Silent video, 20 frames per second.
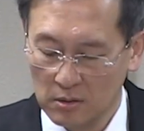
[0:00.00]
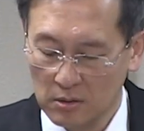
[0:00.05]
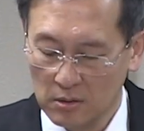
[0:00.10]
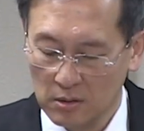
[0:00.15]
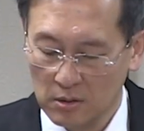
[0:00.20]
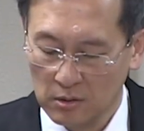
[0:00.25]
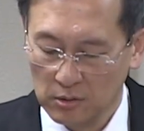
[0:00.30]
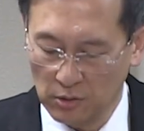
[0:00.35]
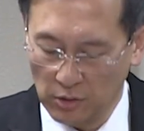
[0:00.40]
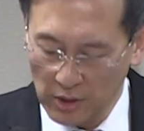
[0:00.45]

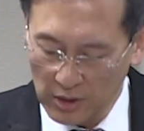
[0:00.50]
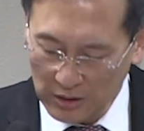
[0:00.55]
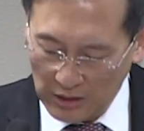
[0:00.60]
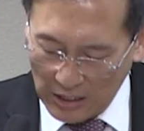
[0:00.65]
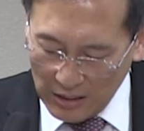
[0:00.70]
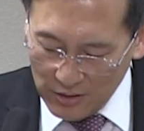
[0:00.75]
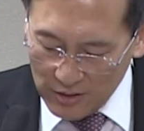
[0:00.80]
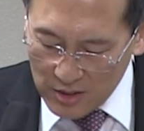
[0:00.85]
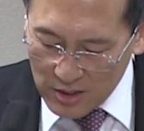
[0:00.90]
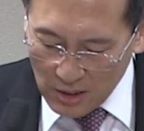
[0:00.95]
Now
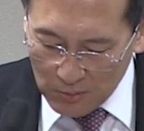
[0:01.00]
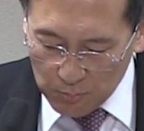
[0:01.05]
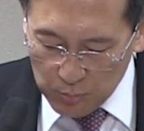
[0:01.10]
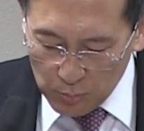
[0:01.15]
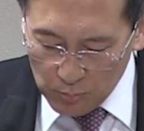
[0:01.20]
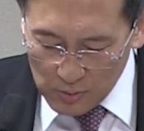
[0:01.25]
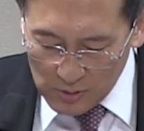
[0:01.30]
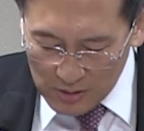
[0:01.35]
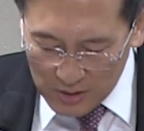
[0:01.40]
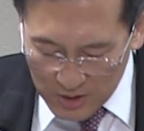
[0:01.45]
therefore,
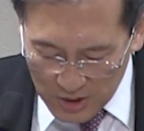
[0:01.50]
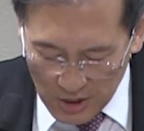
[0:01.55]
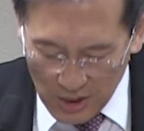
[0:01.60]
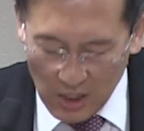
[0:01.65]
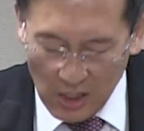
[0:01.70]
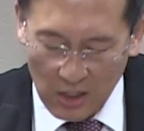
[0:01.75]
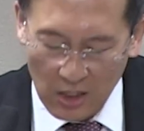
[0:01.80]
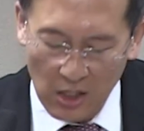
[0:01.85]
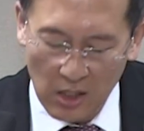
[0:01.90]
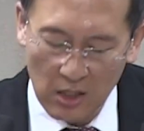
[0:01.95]
put off your
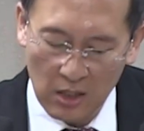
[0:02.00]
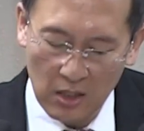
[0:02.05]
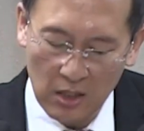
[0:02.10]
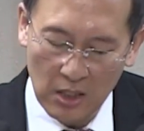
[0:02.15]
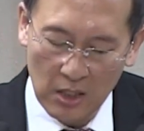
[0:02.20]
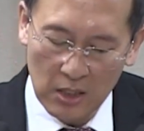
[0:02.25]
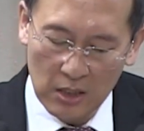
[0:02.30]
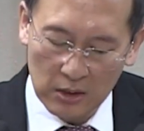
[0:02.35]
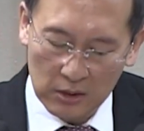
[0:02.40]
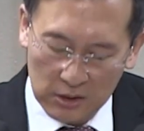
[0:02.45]

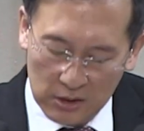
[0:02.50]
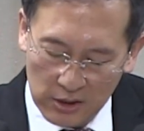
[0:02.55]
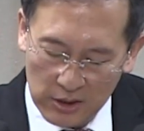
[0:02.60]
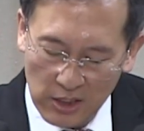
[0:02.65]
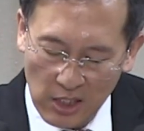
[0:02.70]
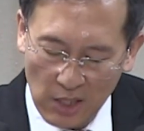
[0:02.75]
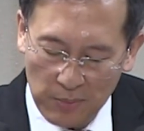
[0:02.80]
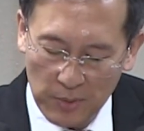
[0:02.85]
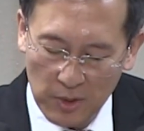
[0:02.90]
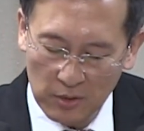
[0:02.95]
ornaments from
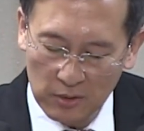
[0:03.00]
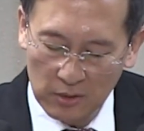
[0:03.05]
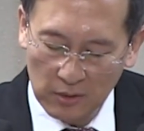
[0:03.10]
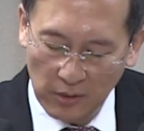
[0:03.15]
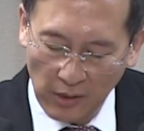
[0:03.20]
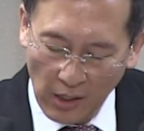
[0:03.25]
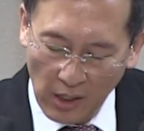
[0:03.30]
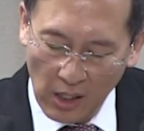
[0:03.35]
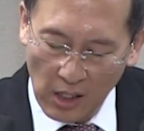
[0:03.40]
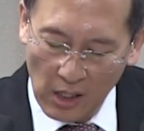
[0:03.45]
you, that I
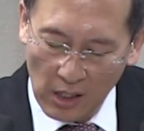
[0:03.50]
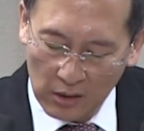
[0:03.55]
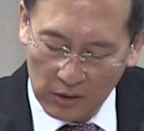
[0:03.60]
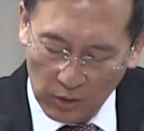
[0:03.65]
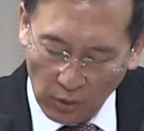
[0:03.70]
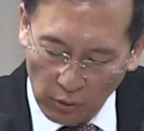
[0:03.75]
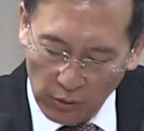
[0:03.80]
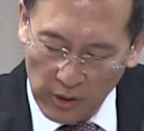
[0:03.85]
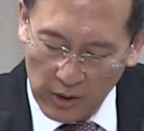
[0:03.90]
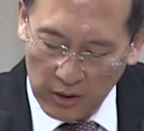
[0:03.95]
may
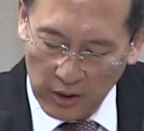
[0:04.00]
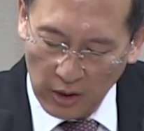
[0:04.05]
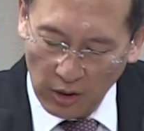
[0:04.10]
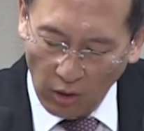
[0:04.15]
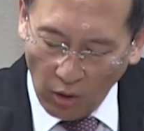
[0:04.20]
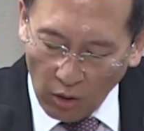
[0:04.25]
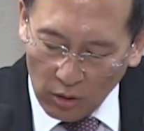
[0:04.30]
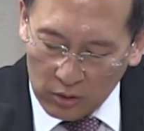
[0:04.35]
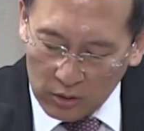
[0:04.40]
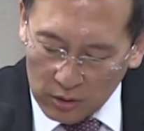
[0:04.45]
know what
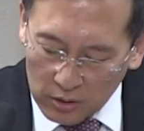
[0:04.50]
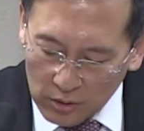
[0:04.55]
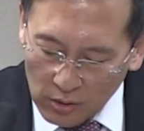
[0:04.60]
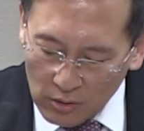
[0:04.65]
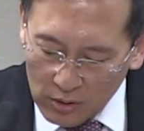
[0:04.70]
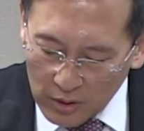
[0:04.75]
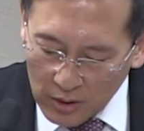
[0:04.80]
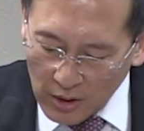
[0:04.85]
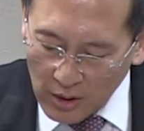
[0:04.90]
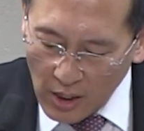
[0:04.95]
I will
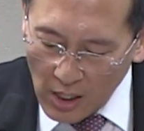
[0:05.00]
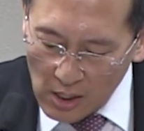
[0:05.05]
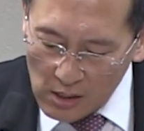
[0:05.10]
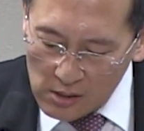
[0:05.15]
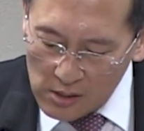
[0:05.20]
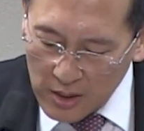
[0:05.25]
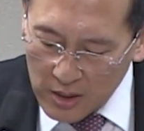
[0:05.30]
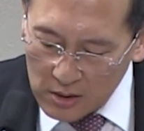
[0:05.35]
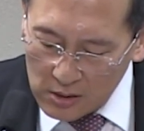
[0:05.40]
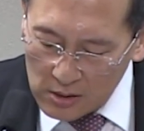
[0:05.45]
do with
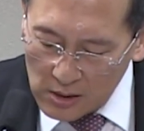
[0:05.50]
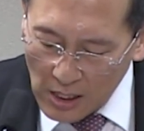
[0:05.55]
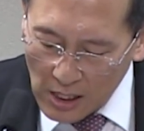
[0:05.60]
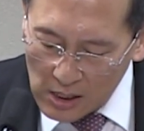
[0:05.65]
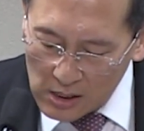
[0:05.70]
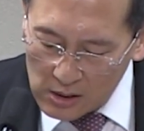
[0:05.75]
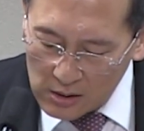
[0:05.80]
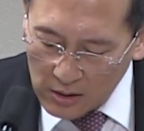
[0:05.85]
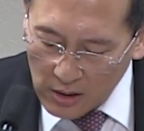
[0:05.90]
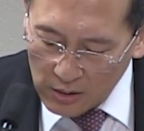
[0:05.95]
you."
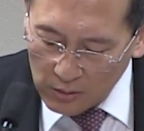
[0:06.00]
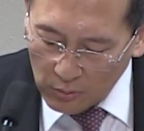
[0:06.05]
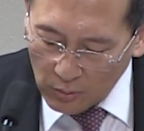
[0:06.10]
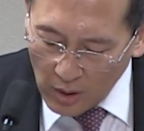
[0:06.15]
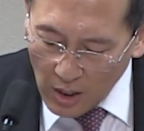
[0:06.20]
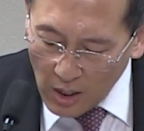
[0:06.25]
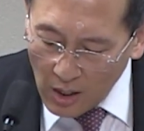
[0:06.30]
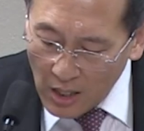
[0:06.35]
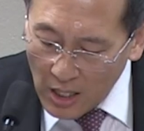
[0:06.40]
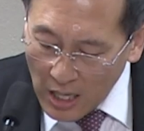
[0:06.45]

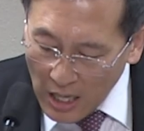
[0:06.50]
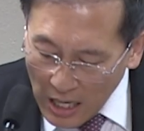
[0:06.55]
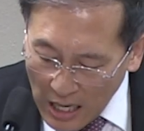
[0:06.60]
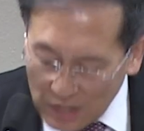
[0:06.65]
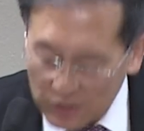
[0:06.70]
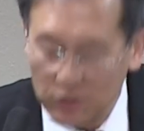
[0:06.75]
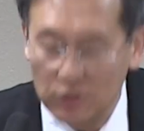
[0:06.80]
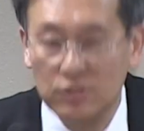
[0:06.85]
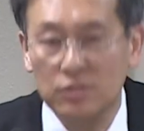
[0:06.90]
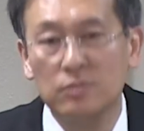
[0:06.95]

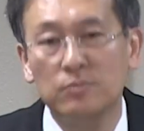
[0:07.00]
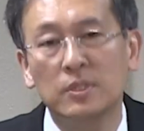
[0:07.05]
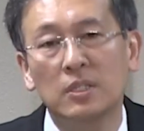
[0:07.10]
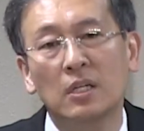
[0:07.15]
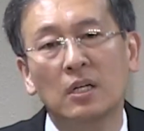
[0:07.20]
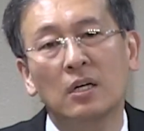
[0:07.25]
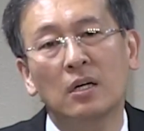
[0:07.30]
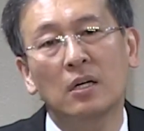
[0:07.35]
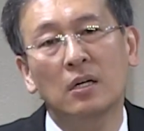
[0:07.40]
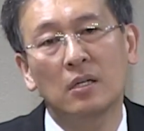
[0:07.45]
So the
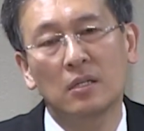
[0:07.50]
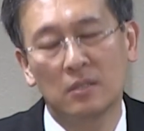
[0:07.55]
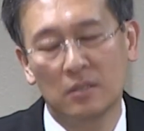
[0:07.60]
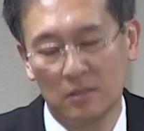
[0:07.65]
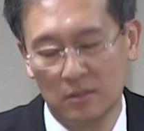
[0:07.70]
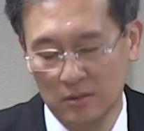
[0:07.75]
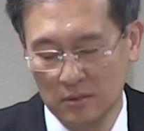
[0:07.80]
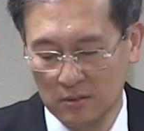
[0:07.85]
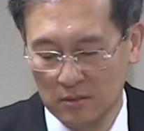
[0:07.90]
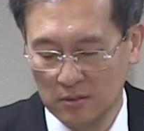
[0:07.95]
sons of
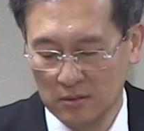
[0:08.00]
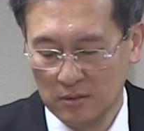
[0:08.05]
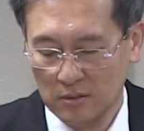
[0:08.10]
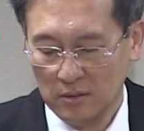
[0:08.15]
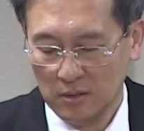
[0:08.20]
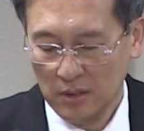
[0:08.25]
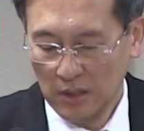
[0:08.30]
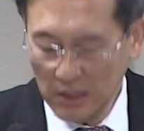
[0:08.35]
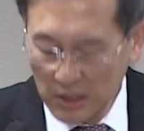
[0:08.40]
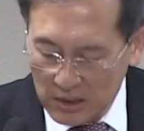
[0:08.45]

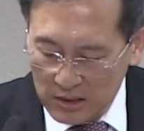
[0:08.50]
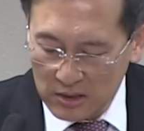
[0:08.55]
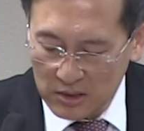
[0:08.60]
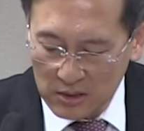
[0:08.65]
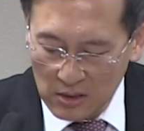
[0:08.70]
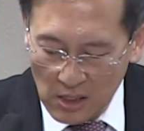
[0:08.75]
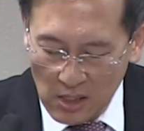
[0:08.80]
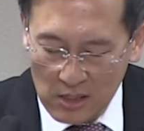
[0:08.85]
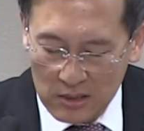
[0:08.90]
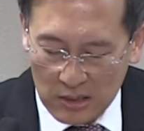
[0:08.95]
Israel
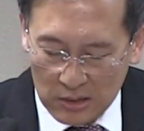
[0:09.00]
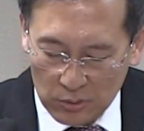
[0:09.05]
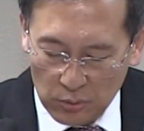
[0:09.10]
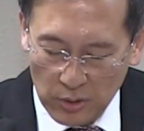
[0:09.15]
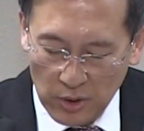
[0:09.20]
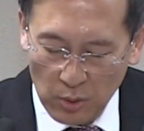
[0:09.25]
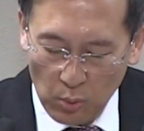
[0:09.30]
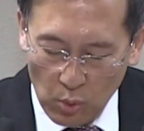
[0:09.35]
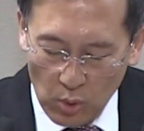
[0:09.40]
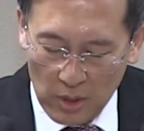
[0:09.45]
stripped
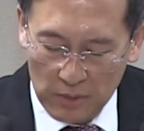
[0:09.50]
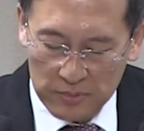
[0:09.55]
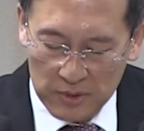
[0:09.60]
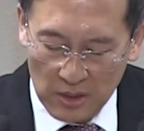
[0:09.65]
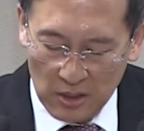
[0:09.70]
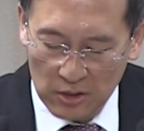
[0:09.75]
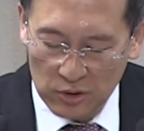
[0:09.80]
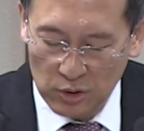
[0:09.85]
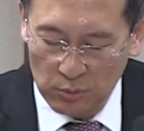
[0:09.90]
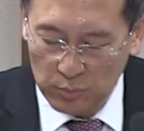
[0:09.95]
themselves of
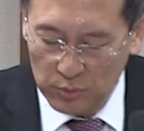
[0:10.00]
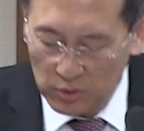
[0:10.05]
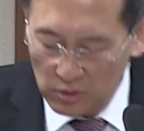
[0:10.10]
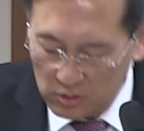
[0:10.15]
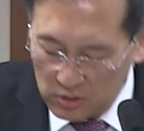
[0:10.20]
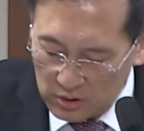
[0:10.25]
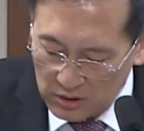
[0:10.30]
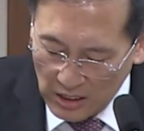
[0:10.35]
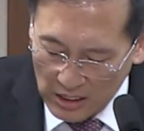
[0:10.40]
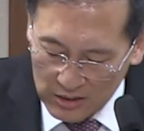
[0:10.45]
their
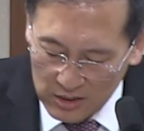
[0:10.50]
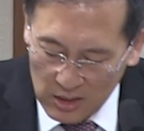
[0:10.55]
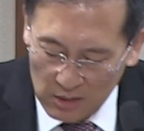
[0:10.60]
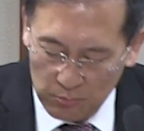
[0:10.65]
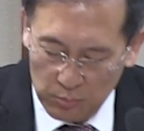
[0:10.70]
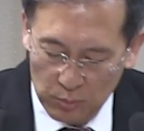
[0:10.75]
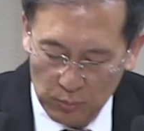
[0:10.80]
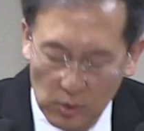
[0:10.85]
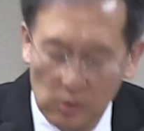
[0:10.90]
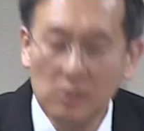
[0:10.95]
ornaments from
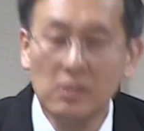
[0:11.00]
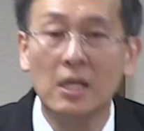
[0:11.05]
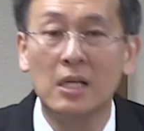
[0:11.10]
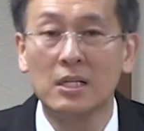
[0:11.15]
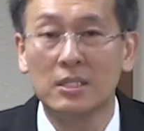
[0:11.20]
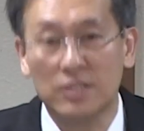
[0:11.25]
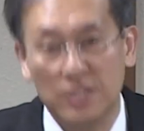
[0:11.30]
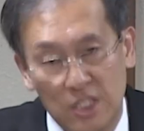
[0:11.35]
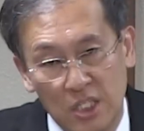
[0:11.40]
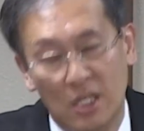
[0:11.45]
Mount
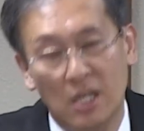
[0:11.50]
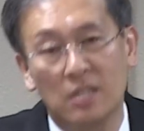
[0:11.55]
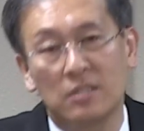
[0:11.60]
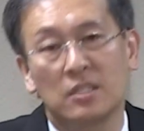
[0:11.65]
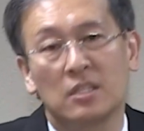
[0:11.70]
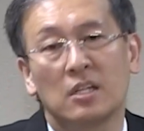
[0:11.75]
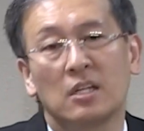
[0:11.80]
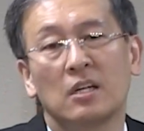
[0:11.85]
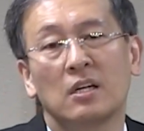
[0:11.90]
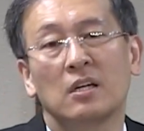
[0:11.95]
Horeb
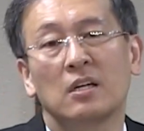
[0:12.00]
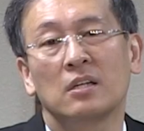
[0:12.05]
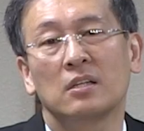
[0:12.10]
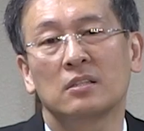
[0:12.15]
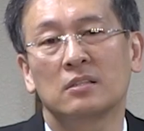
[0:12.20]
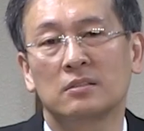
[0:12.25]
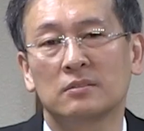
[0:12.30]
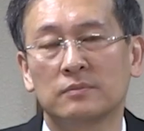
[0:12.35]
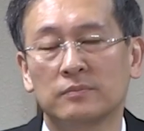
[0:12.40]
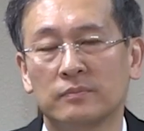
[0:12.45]

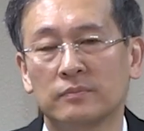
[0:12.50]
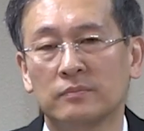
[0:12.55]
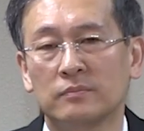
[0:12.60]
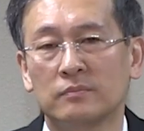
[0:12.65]
onward.